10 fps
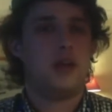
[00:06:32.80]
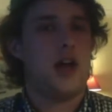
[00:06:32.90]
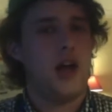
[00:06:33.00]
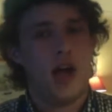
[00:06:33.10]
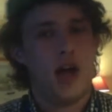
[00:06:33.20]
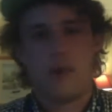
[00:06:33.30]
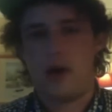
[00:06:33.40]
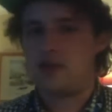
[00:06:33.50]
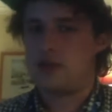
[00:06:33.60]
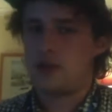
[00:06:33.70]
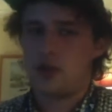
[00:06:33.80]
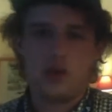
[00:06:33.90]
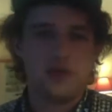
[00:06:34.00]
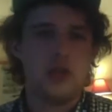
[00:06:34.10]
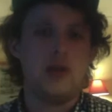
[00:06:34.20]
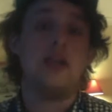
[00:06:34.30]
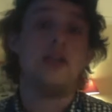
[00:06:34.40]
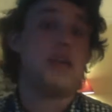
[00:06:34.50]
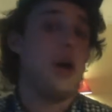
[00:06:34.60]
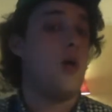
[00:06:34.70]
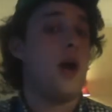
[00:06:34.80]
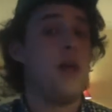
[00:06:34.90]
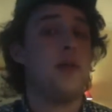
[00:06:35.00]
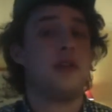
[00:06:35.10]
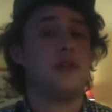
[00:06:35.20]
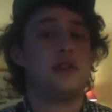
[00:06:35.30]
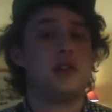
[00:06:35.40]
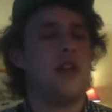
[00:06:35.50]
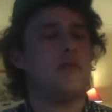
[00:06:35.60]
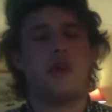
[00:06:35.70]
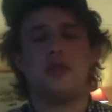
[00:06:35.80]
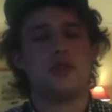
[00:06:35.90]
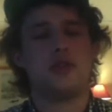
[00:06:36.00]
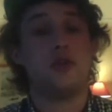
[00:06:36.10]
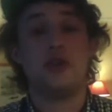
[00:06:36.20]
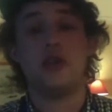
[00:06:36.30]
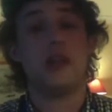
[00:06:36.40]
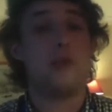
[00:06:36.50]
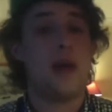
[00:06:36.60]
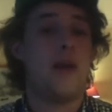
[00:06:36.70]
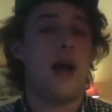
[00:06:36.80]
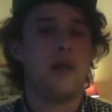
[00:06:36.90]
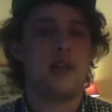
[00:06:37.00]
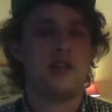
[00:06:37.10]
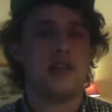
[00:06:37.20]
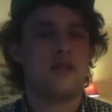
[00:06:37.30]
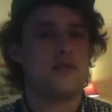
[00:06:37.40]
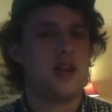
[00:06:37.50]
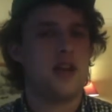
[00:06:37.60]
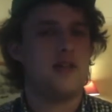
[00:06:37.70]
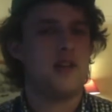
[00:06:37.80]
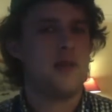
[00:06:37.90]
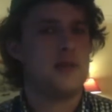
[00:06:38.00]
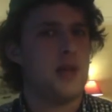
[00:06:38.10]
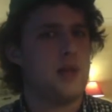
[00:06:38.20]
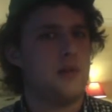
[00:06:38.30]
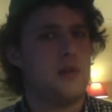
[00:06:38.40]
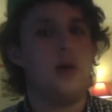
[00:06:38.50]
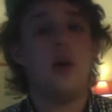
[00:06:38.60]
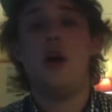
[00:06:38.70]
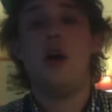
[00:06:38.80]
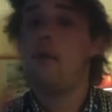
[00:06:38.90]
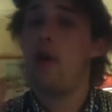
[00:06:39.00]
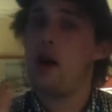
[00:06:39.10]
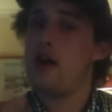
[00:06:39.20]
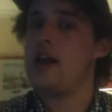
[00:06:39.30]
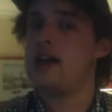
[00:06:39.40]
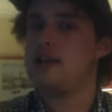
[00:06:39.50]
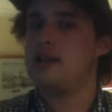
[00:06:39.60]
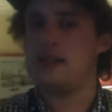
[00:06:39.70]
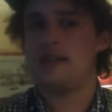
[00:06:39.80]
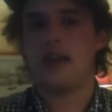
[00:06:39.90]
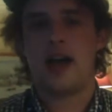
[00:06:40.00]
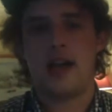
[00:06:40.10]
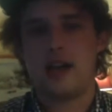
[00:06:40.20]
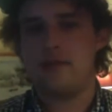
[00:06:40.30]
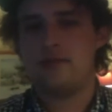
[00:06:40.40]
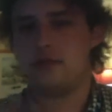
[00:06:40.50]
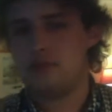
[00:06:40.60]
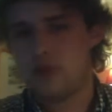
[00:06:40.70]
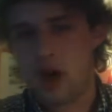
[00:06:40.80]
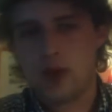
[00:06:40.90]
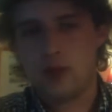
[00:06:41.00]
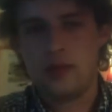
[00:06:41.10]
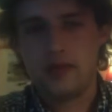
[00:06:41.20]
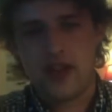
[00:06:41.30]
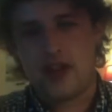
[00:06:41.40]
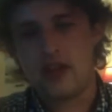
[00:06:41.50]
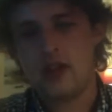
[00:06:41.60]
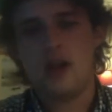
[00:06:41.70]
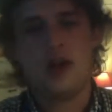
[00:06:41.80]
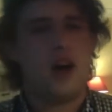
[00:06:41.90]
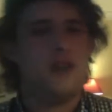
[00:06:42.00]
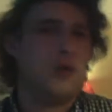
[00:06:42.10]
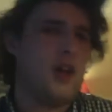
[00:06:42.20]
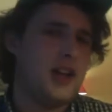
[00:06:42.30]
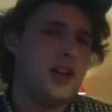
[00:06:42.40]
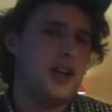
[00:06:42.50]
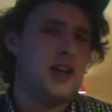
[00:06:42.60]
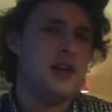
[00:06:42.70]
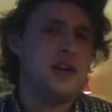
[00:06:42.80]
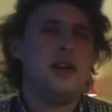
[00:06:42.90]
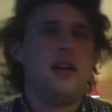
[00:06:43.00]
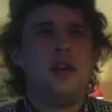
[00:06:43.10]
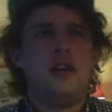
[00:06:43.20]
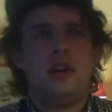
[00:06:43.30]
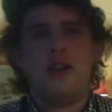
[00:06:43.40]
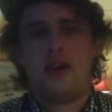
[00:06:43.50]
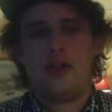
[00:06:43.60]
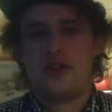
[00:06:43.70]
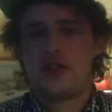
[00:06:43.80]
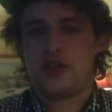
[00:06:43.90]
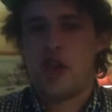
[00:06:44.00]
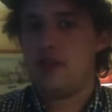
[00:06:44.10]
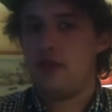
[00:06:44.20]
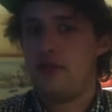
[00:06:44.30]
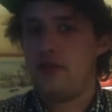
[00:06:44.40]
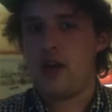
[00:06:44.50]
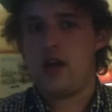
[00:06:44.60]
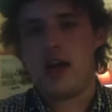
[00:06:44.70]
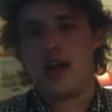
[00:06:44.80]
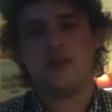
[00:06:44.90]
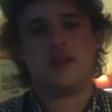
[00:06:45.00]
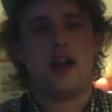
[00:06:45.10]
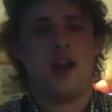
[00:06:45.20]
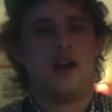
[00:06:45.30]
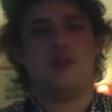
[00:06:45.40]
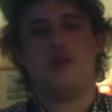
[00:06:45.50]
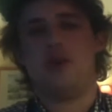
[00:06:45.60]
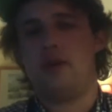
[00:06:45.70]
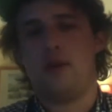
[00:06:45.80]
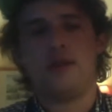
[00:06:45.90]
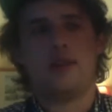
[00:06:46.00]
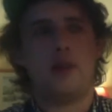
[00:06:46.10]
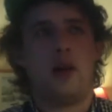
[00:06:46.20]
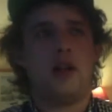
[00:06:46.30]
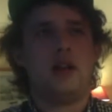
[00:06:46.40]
opposed to the Call of Duty and the Tearaway, opposed to the Call of Duty and the Batman, because they're kind of games I played before. But I'm going to get into that in an article thing. I'll do like the state of video games, as I like to do every once in a while.